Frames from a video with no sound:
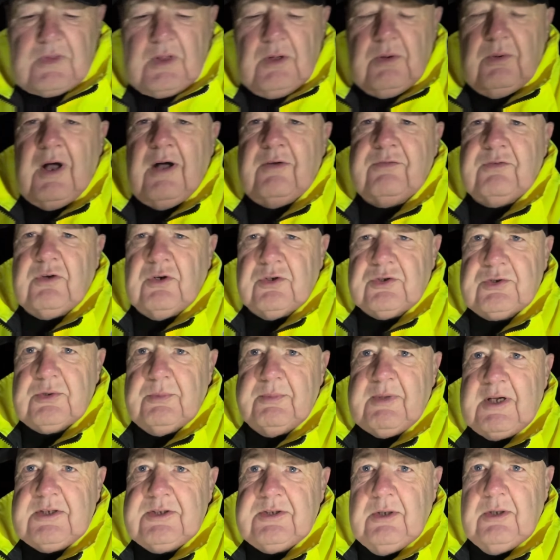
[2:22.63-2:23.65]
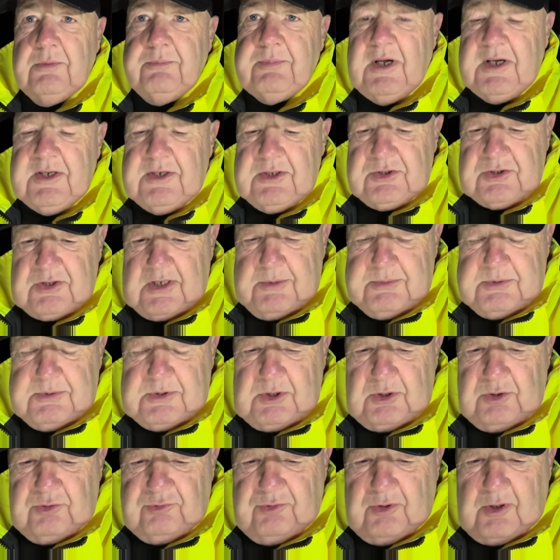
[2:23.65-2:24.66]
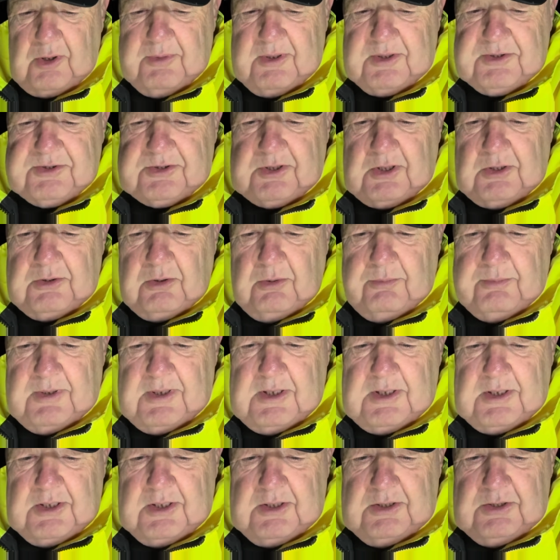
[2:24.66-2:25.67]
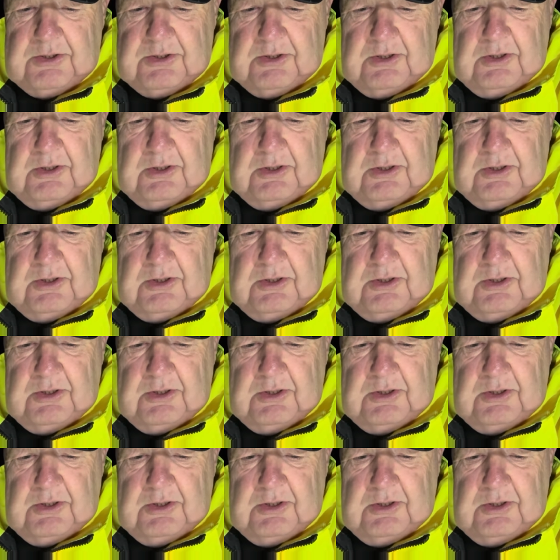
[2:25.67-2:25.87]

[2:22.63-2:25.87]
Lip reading: I've got some much better descriptions for them, I'll tell you what mine is.